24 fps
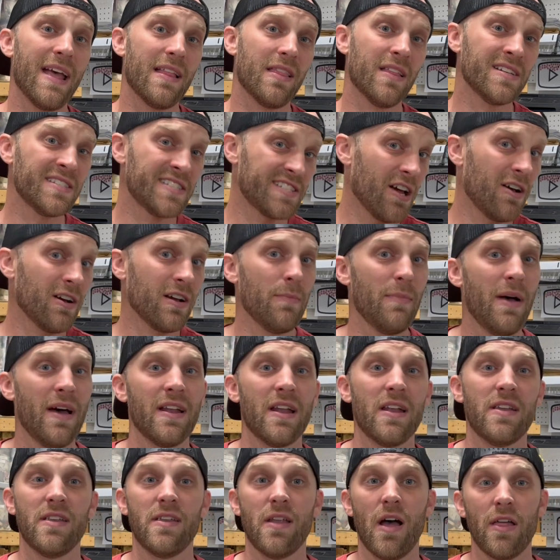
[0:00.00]
let's talk about
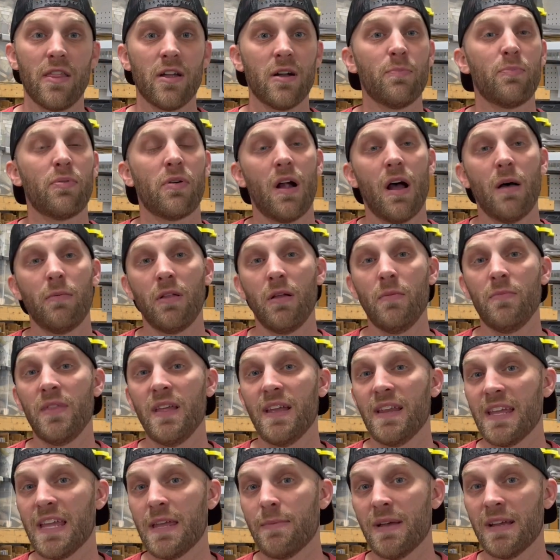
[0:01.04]
another problem that
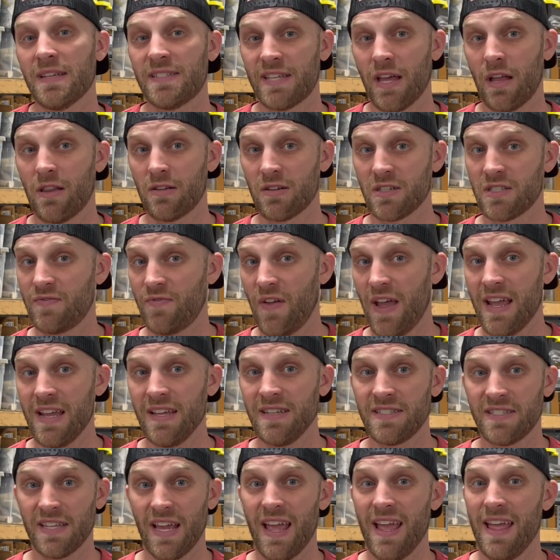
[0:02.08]
eBay sellers
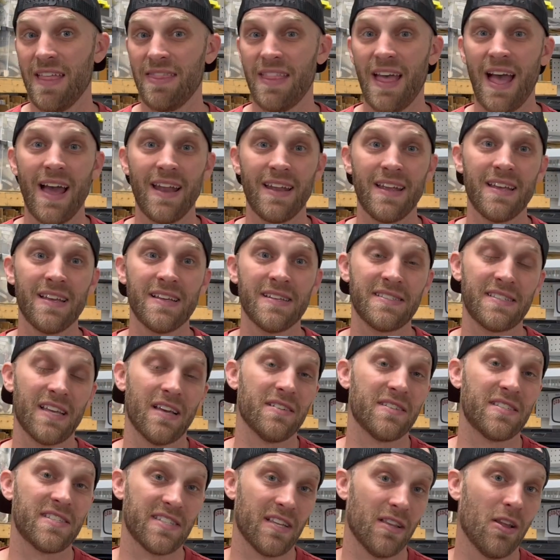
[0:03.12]
face, and that is
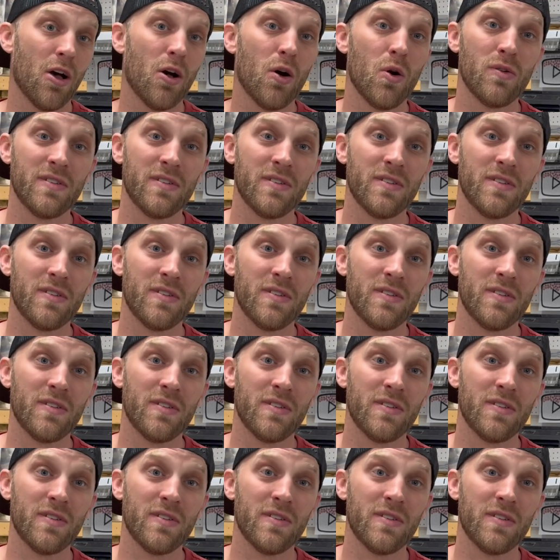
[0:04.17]
slow